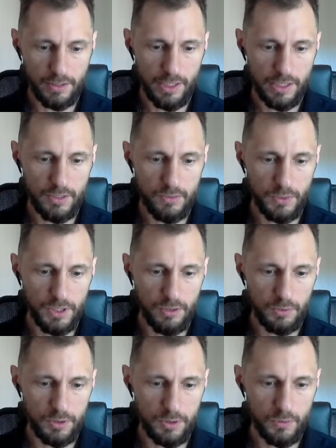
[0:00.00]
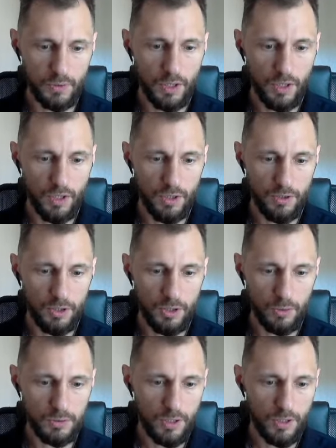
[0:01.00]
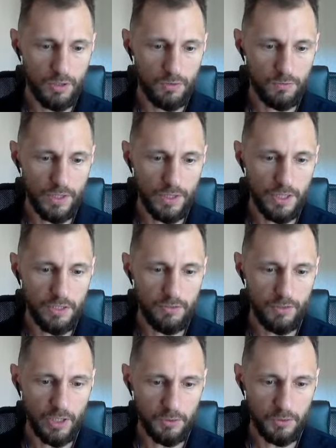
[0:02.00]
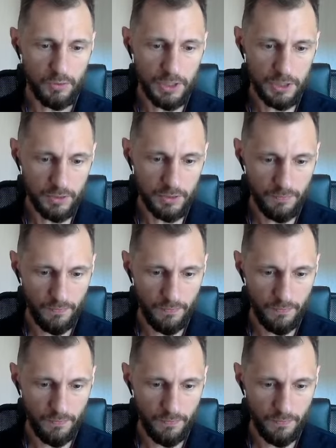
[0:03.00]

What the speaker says: Next we go to node rating evaluation.